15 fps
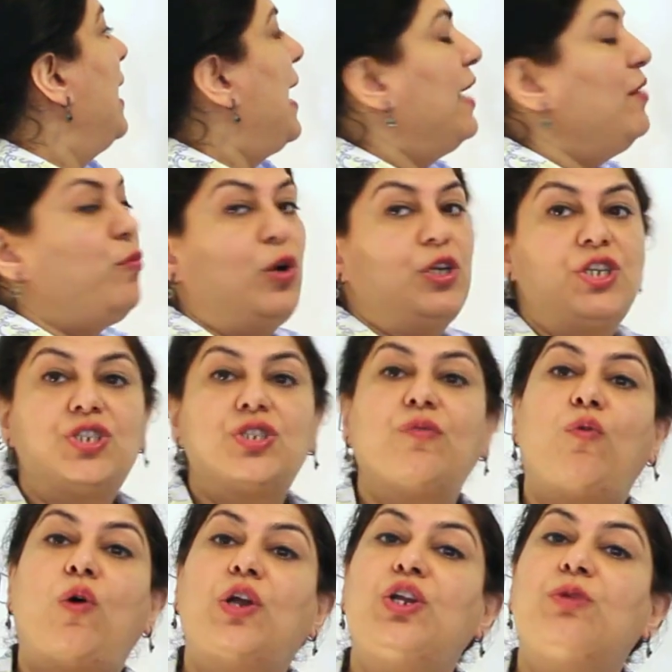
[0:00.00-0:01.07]
And what is the
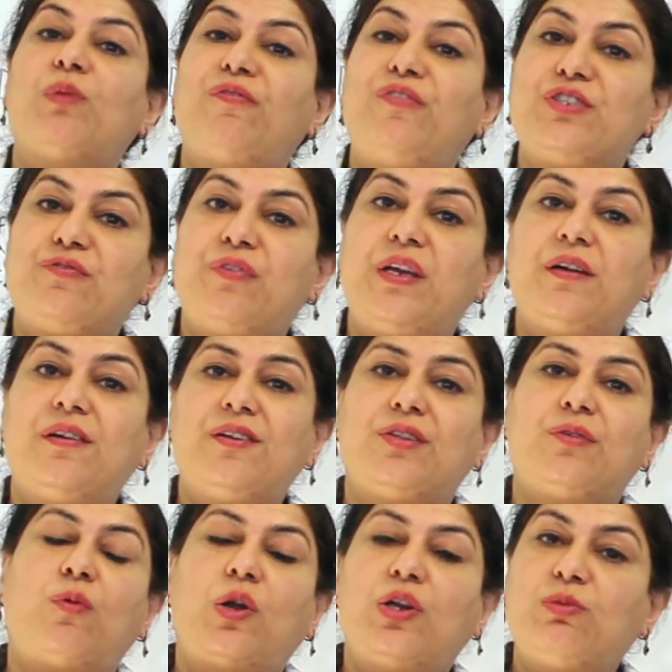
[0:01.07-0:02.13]
volume of a sphere?
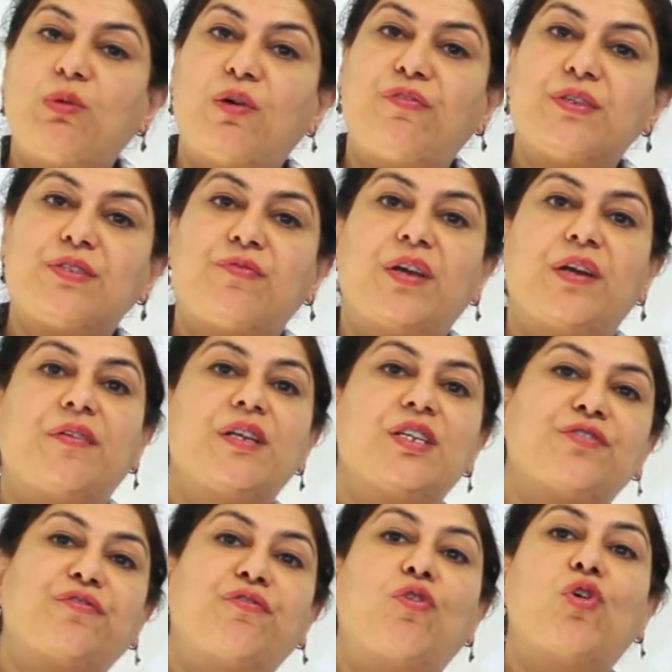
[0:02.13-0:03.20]
The volume of a sphere
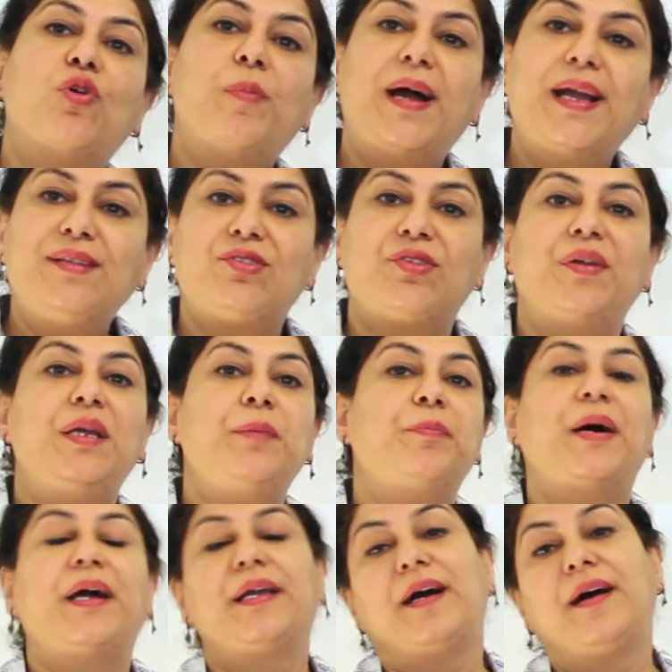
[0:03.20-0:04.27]
is 4 by 3
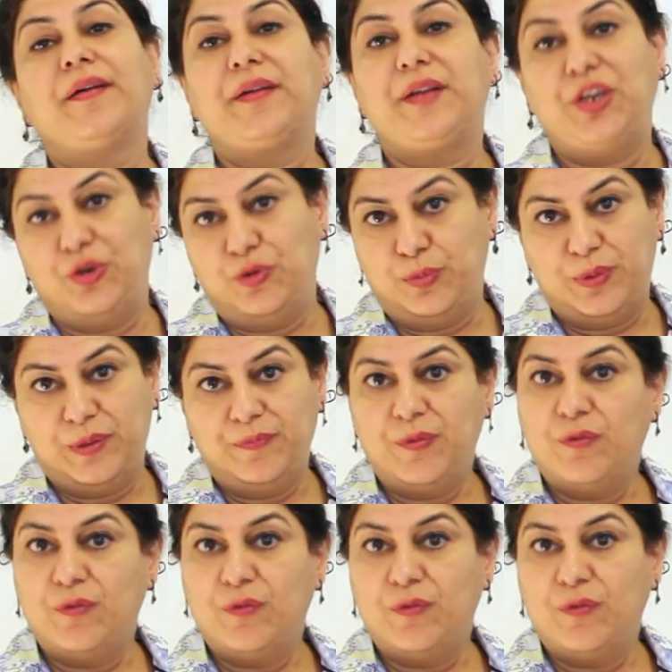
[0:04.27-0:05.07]
pi r cube.